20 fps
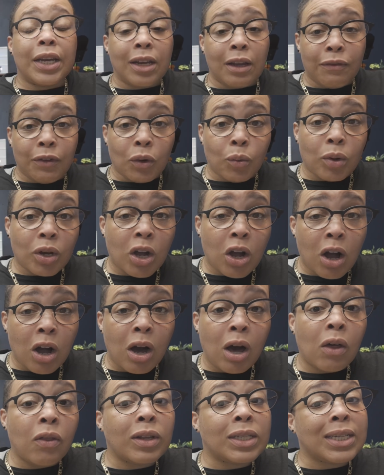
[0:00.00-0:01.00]
And if you
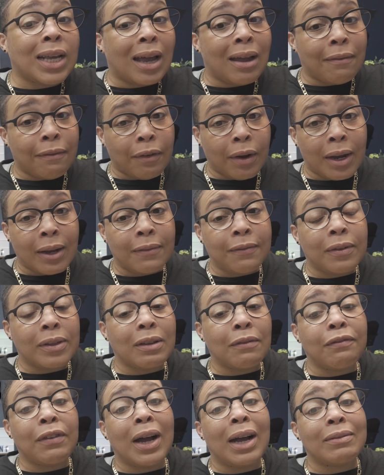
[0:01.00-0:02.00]
recall, the time frame for
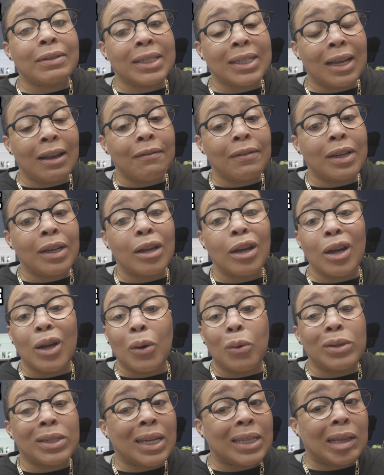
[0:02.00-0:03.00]
the 570
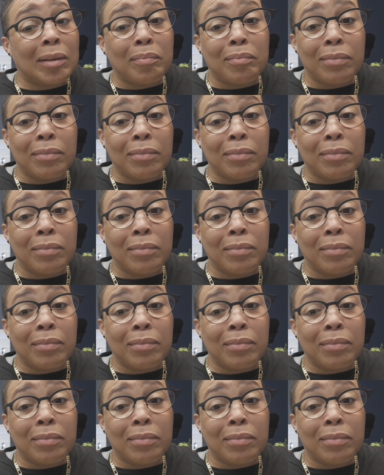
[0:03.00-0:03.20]
was at the